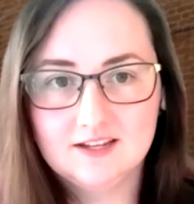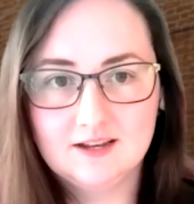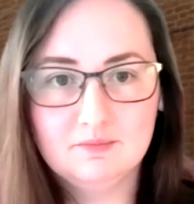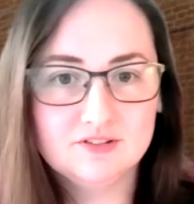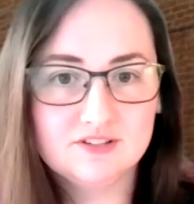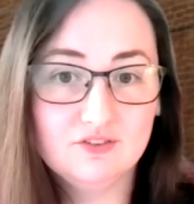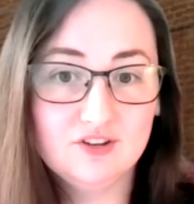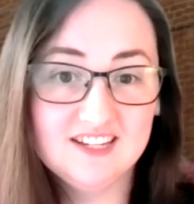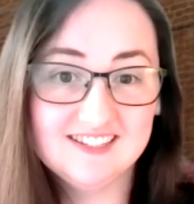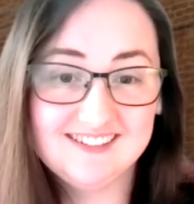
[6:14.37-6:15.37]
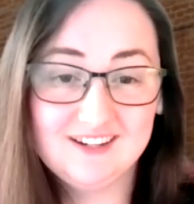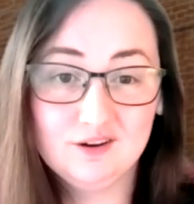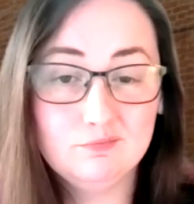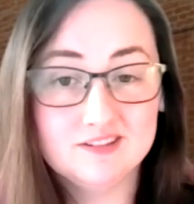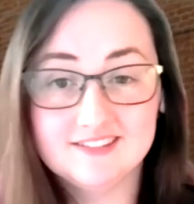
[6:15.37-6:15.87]
Number 7 is
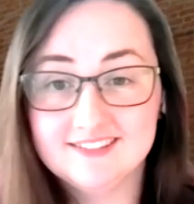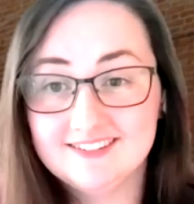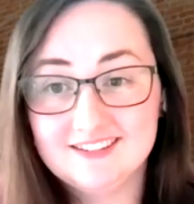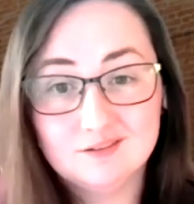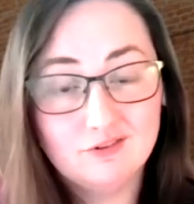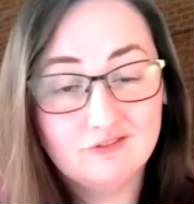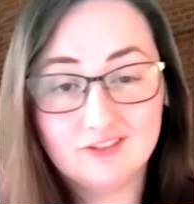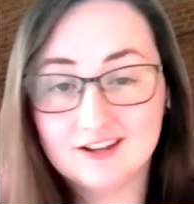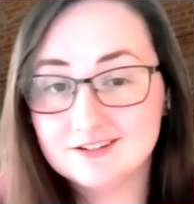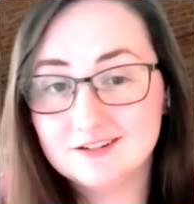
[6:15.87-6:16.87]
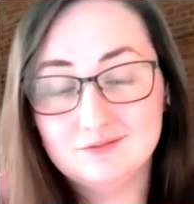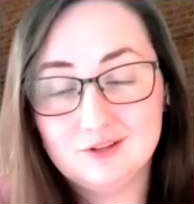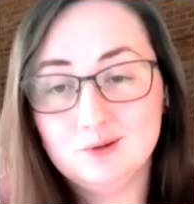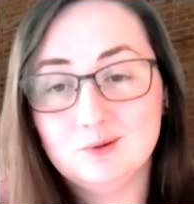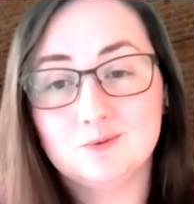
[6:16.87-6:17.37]
your business is a reflection of
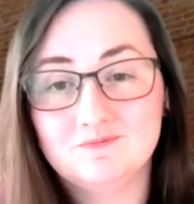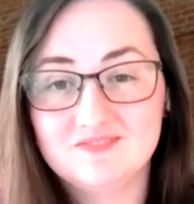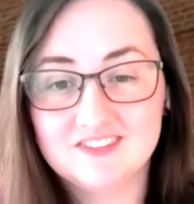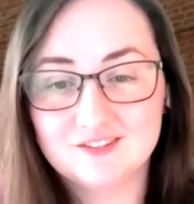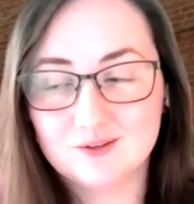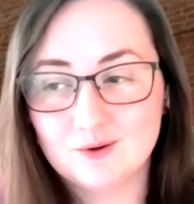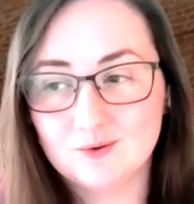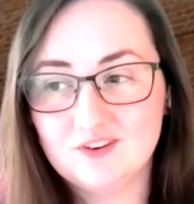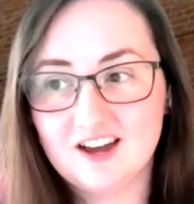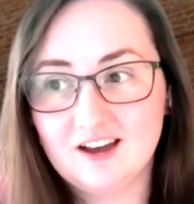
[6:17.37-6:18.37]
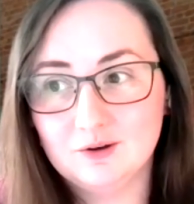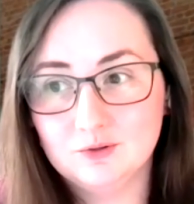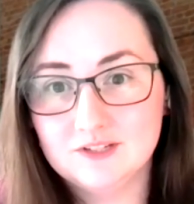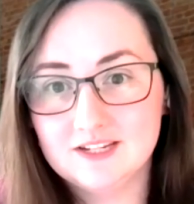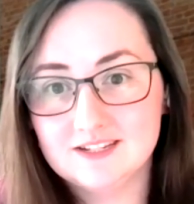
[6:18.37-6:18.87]
you. So not
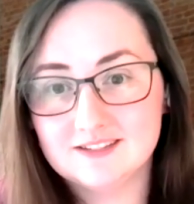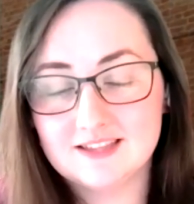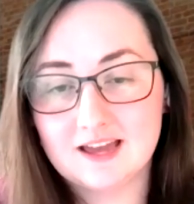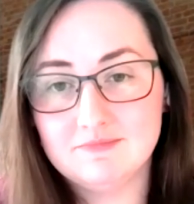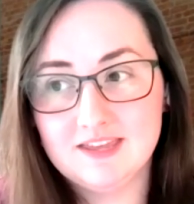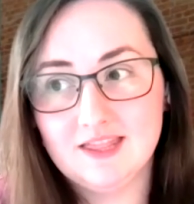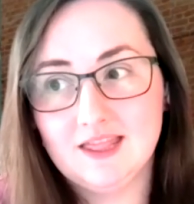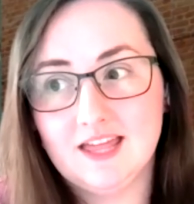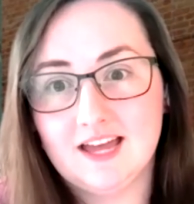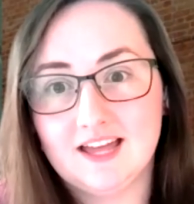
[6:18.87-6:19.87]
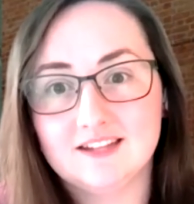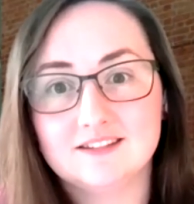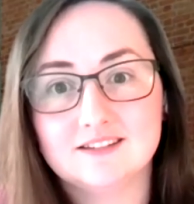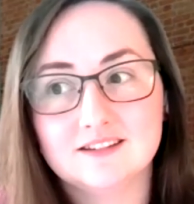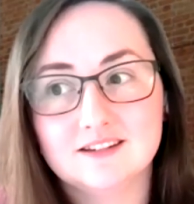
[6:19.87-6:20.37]
only does that mean that
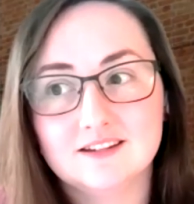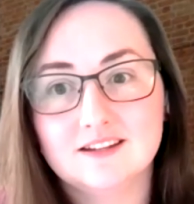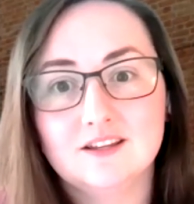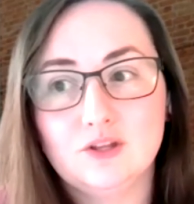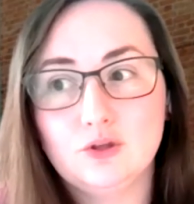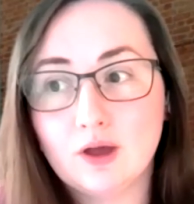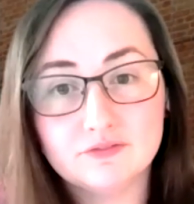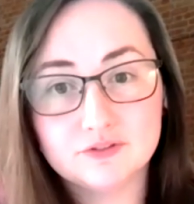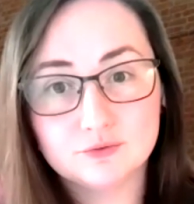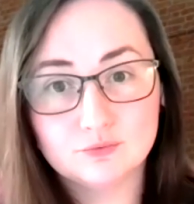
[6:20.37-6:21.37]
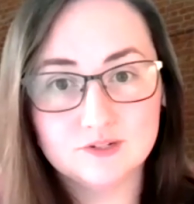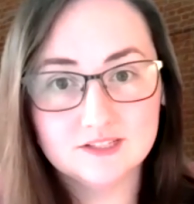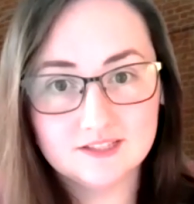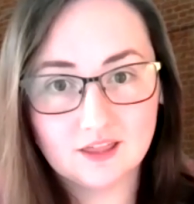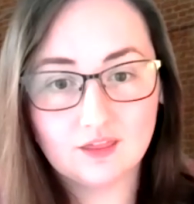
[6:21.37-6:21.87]
you have to
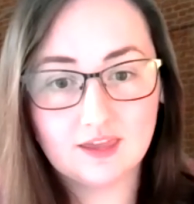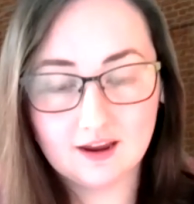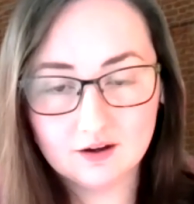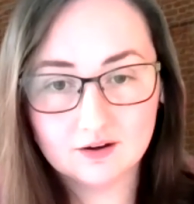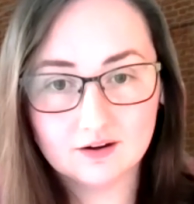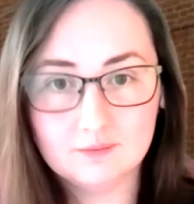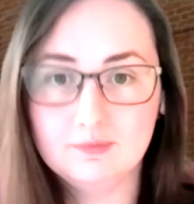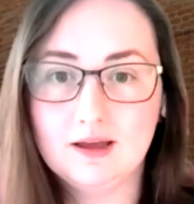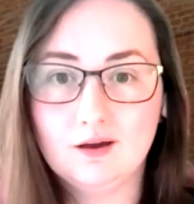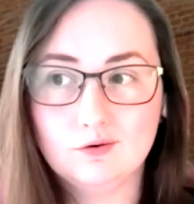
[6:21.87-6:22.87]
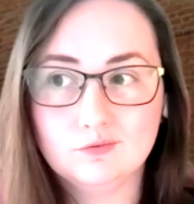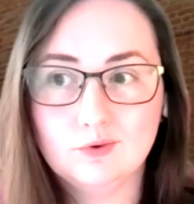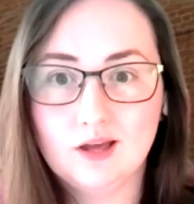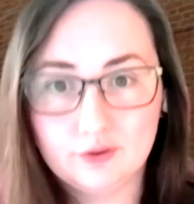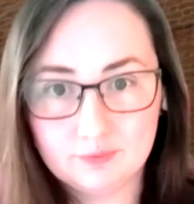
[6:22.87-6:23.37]
really care about
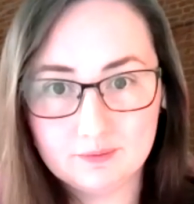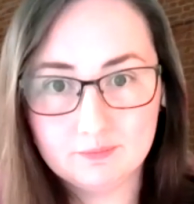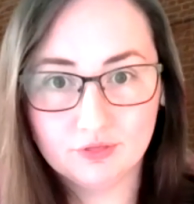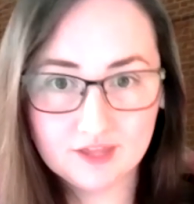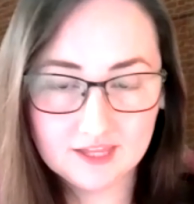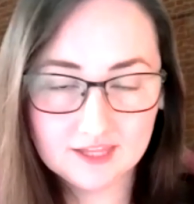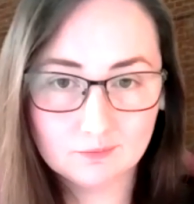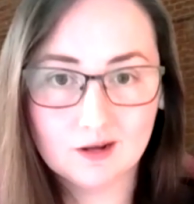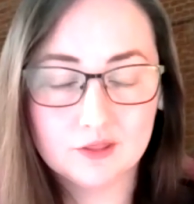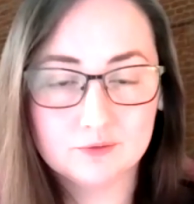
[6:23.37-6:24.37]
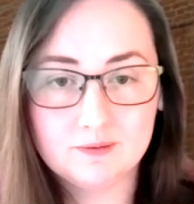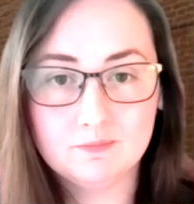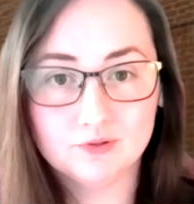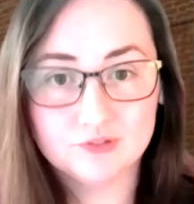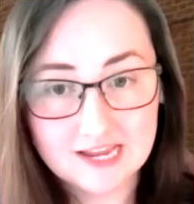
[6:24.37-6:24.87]
what other people think and what other
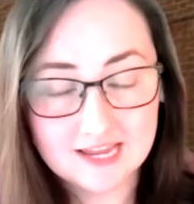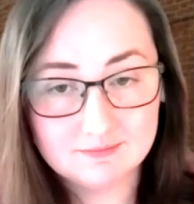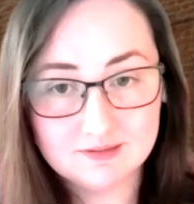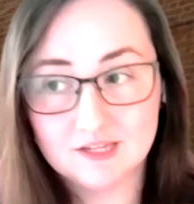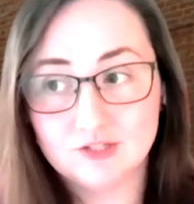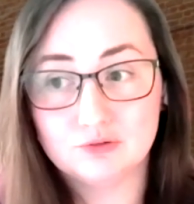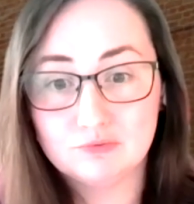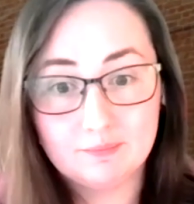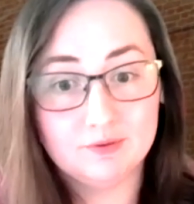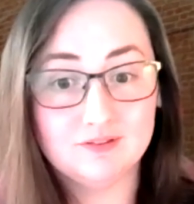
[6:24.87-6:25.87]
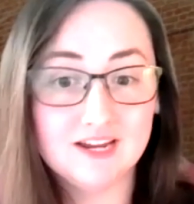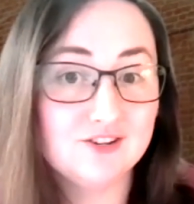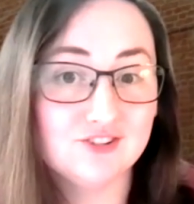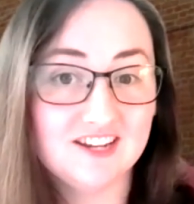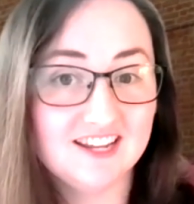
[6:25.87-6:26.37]
people say, because your
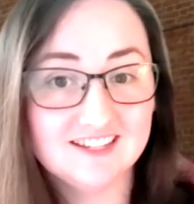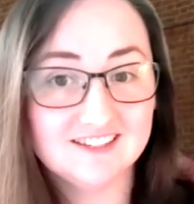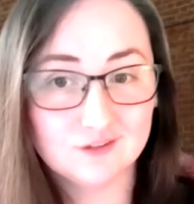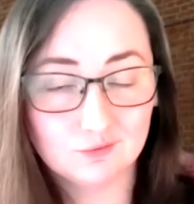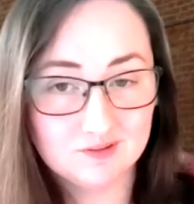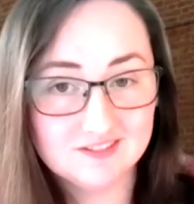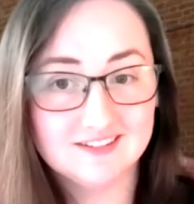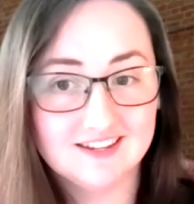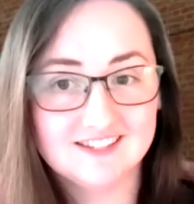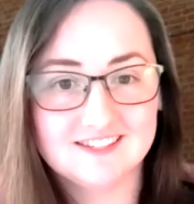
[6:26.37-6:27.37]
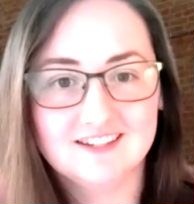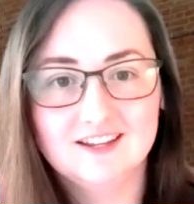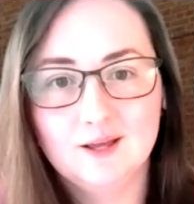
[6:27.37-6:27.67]
reputation is your business,